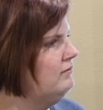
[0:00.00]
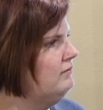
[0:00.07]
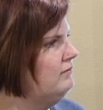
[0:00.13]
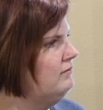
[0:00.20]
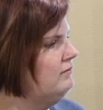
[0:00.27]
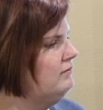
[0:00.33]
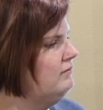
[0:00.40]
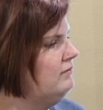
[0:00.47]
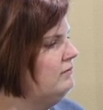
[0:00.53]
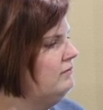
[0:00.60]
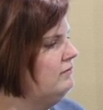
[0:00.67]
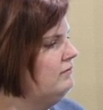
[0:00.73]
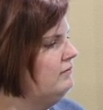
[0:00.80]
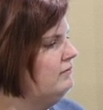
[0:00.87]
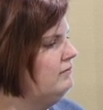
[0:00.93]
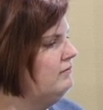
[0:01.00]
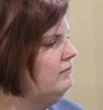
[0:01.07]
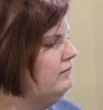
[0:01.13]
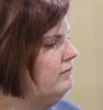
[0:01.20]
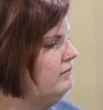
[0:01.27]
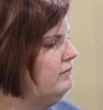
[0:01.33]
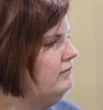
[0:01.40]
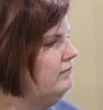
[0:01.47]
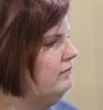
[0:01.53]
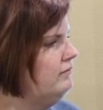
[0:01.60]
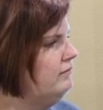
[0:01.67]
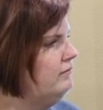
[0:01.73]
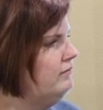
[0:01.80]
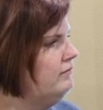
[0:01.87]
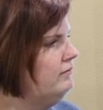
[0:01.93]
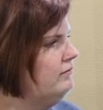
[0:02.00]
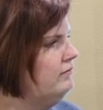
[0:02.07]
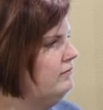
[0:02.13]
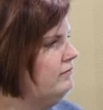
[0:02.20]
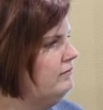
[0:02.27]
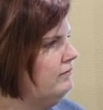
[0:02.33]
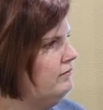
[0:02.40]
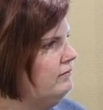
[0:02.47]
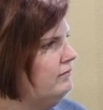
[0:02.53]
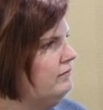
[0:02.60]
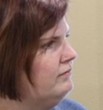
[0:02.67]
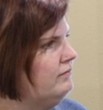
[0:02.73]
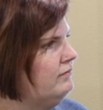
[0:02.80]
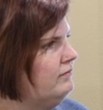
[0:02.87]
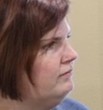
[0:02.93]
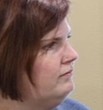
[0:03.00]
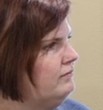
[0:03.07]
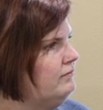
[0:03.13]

[no speech]